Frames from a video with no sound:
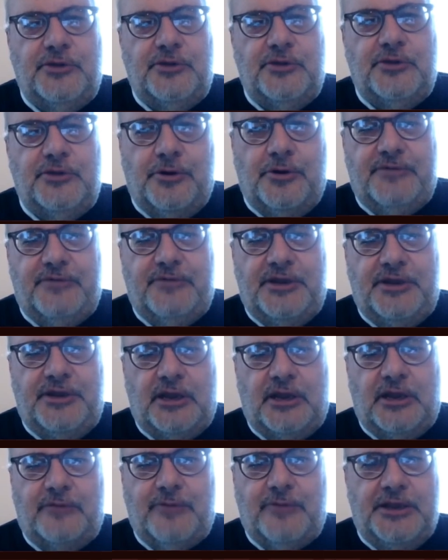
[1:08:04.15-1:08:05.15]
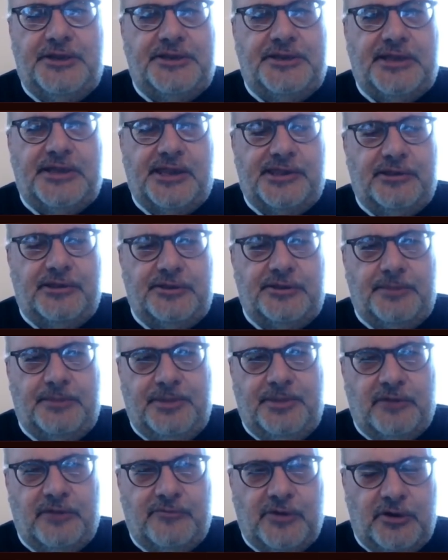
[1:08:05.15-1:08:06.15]
word even inequality does not
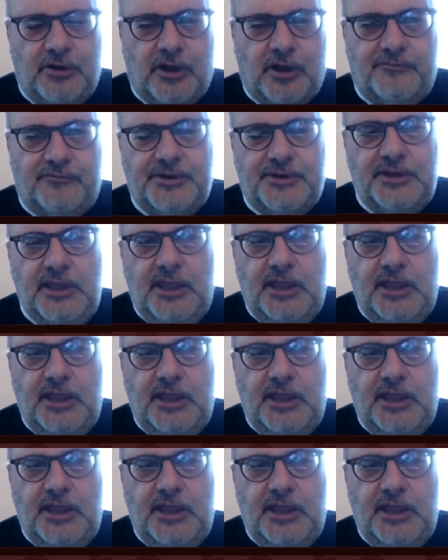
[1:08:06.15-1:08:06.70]
appear very often.